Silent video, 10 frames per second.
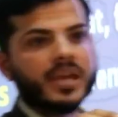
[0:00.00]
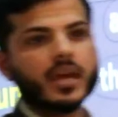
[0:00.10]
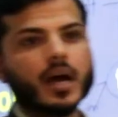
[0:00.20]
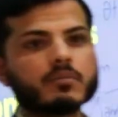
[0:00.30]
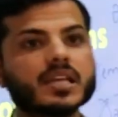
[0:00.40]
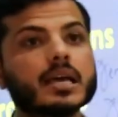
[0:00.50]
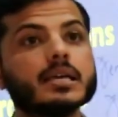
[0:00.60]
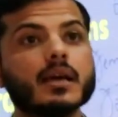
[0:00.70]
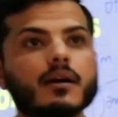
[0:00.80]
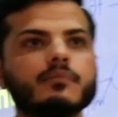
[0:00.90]
becomes
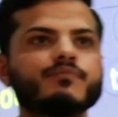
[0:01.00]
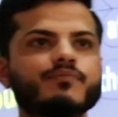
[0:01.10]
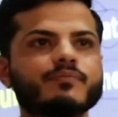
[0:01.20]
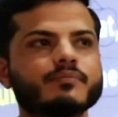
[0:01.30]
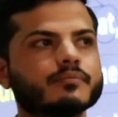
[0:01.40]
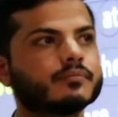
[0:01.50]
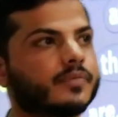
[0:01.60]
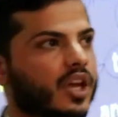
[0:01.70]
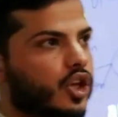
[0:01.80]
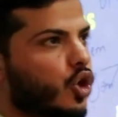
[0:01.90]
ya.
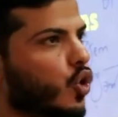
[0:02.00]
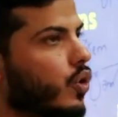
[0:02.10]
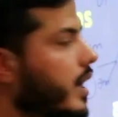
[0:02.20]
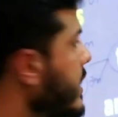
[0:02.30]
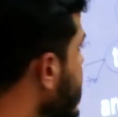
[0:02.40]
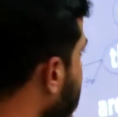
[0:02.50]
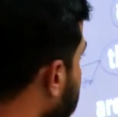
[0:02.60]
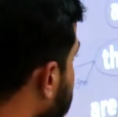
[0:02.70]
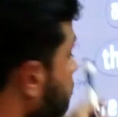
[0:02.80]
You, ya.